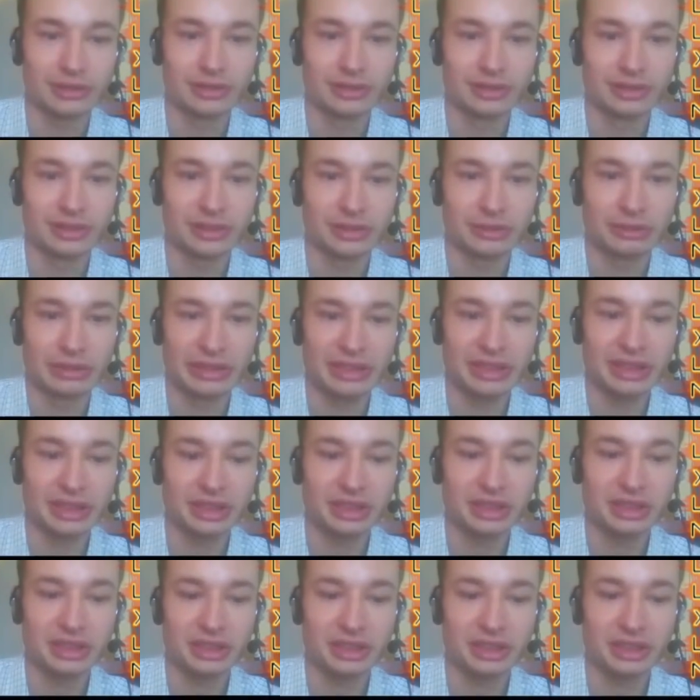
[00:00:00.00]

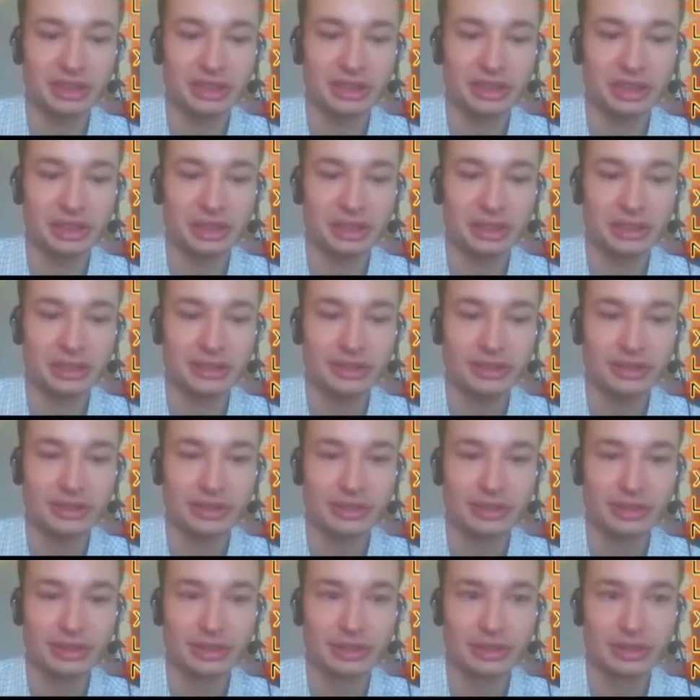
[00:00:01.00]
Strategy choice.
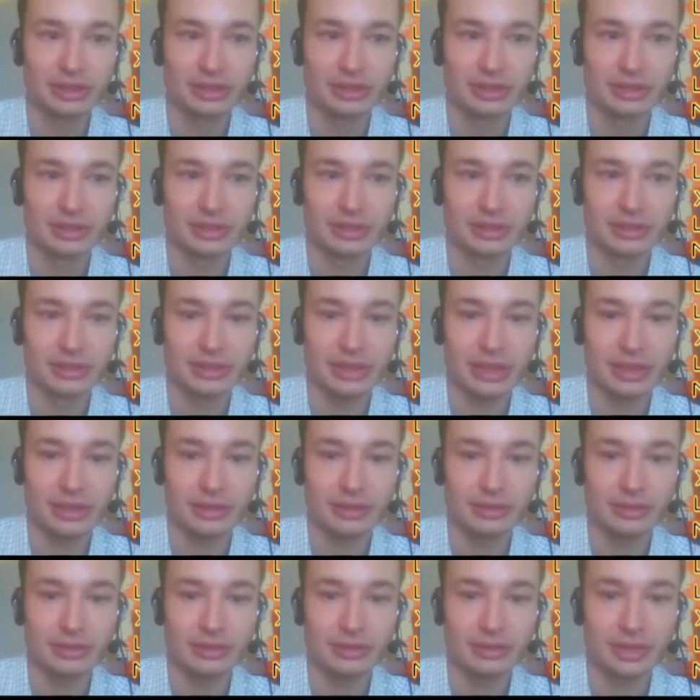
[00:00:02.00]

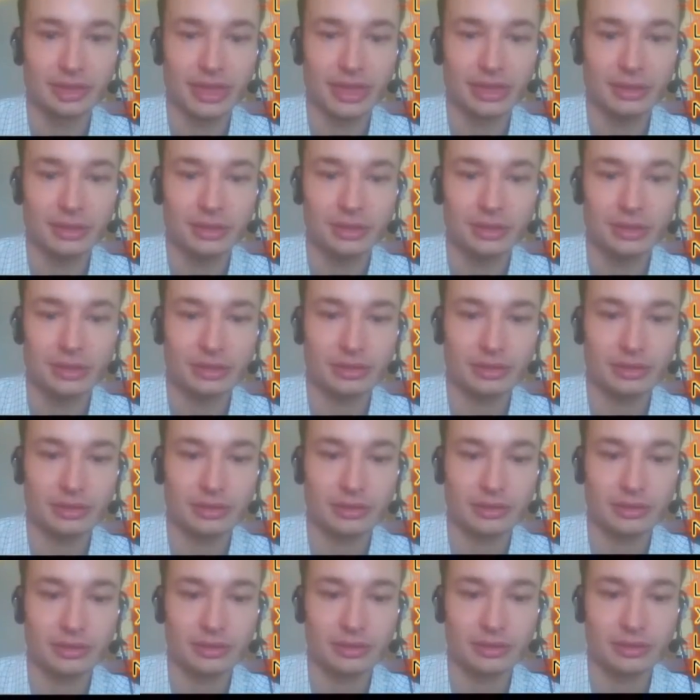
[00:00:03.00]
Now Light
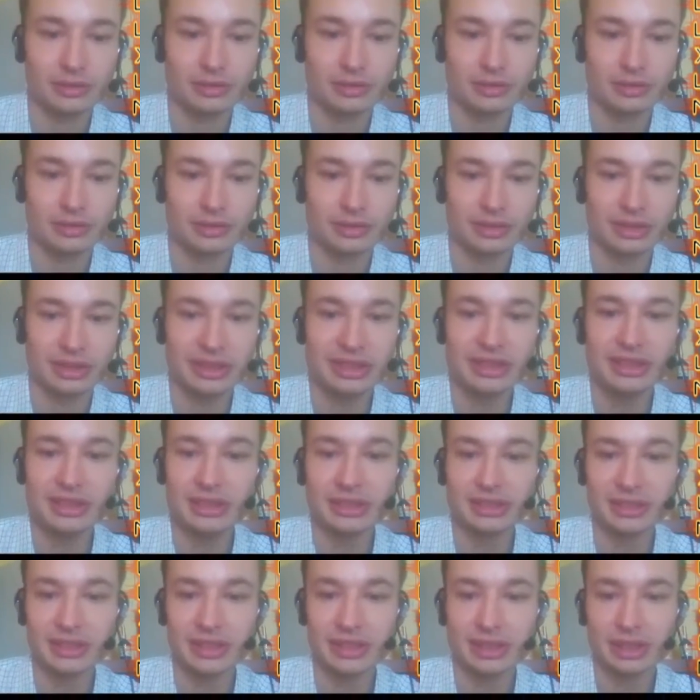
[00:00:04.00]

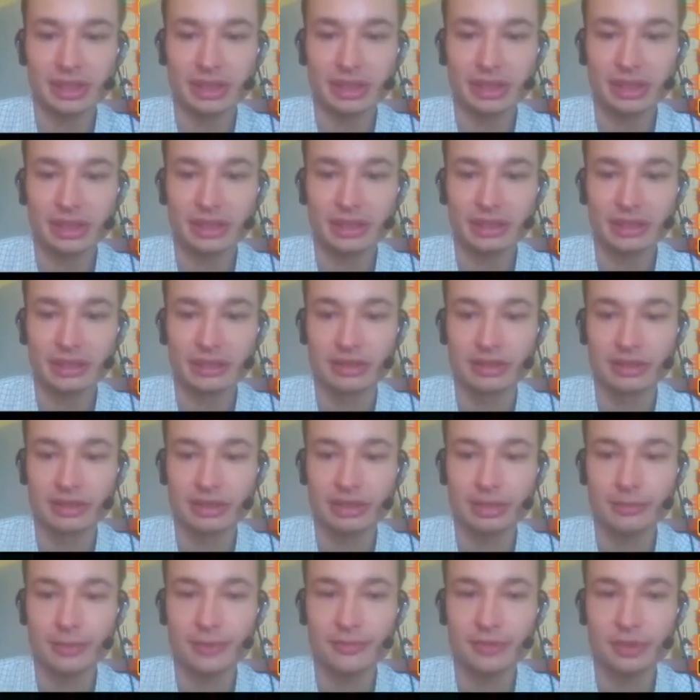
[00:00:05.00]
sees that he killed
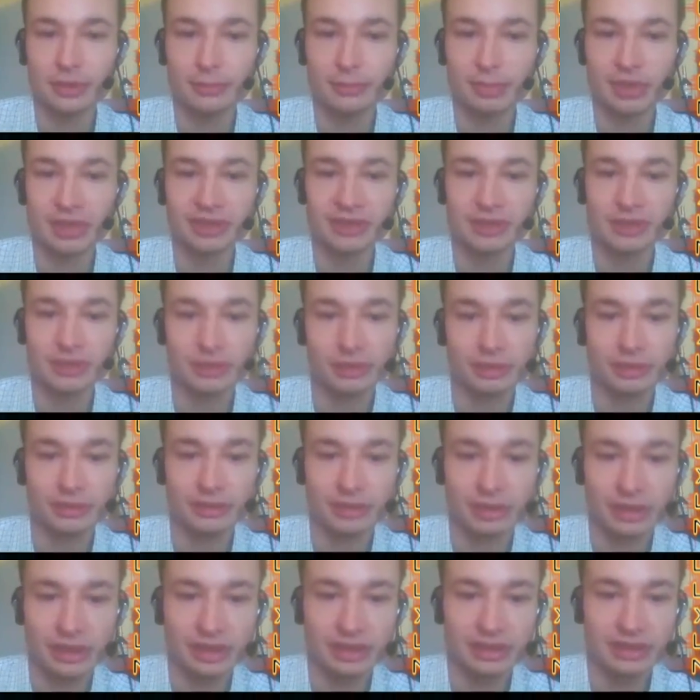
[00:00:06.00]
some of the planes, so
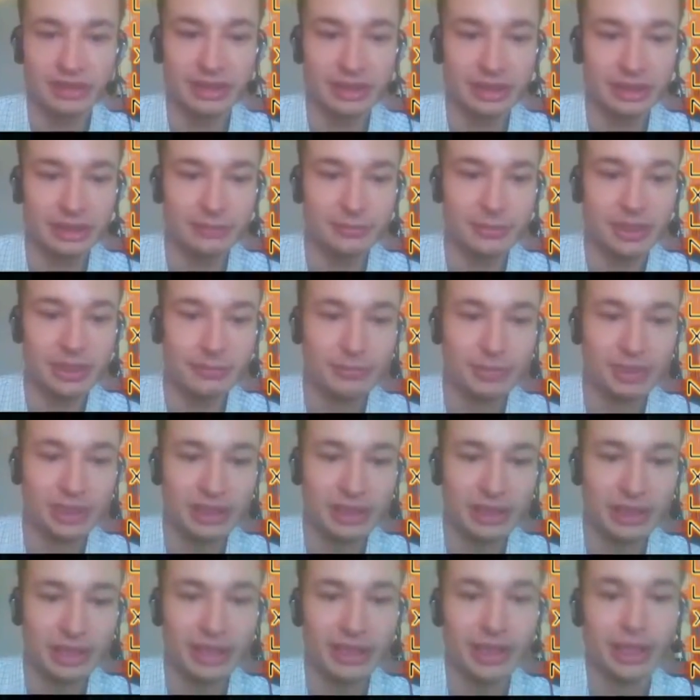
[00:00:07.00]
he says
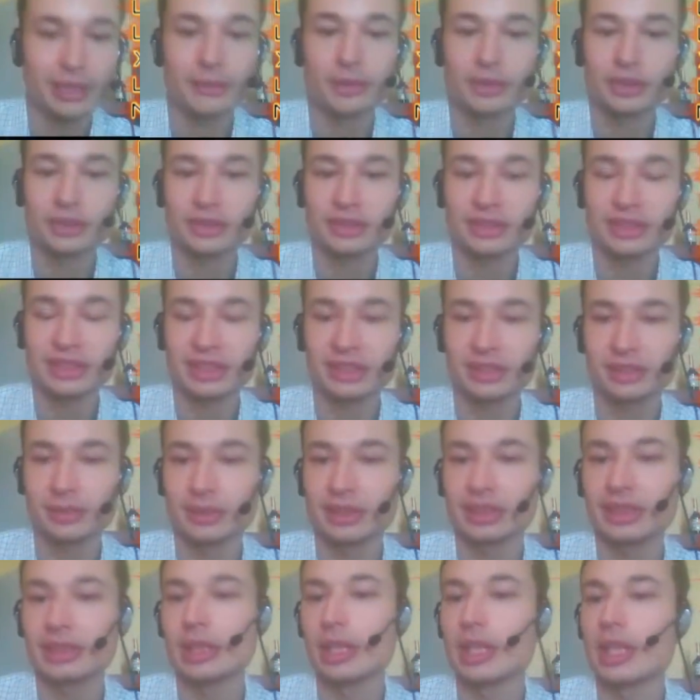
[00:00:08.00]
maybe I have a chance
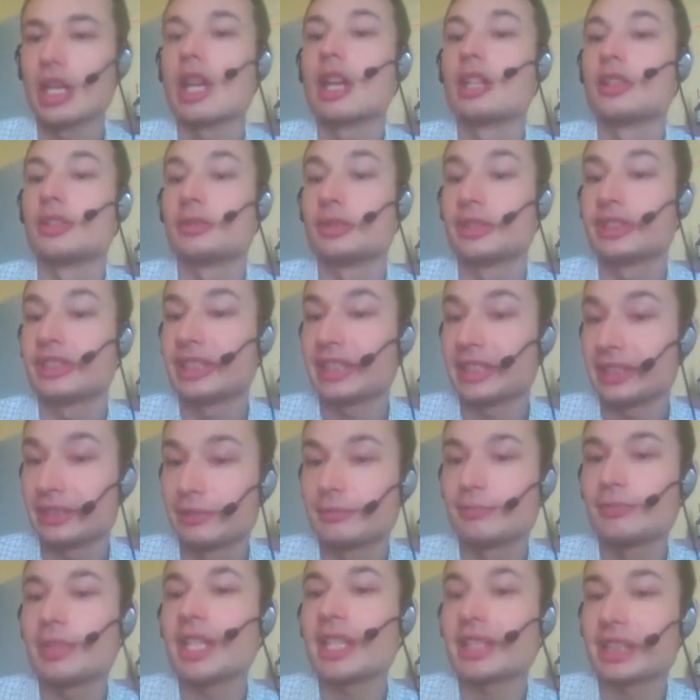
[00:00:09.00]
actually to get
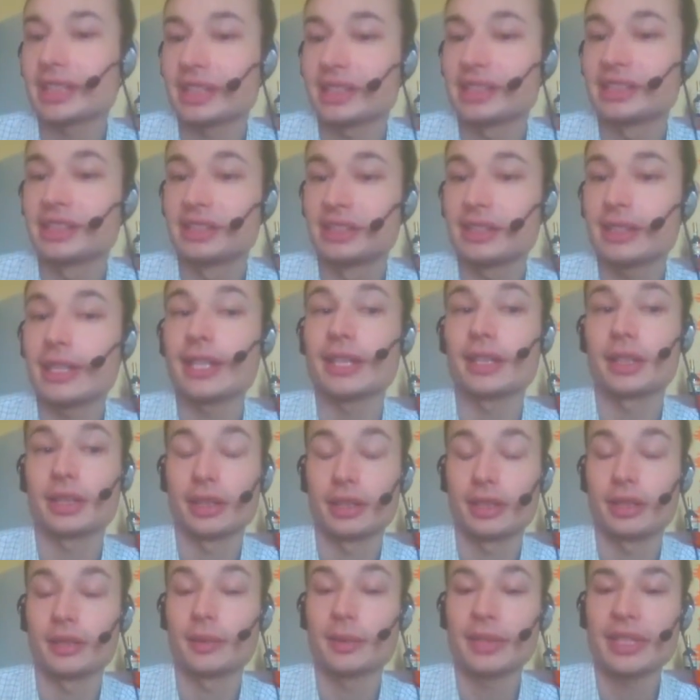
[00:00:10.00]
back in the
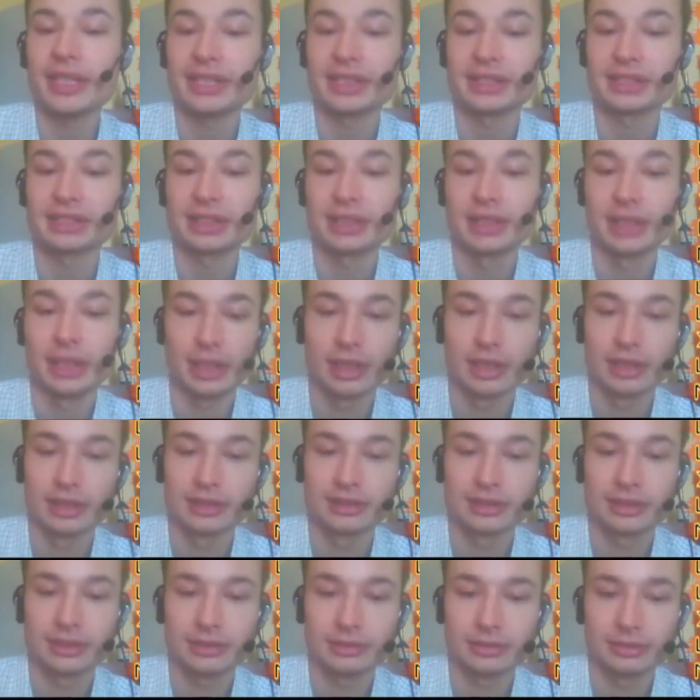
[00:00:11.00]
air race.
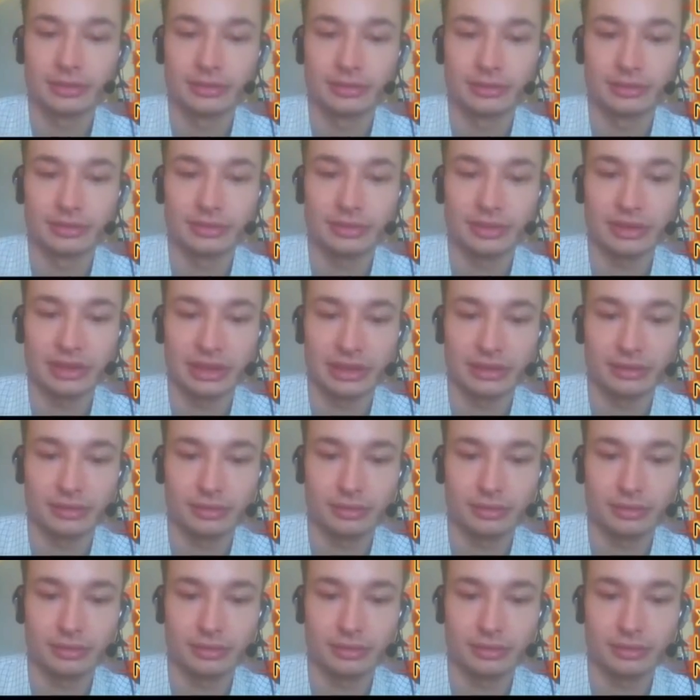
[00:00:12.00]
So yeah.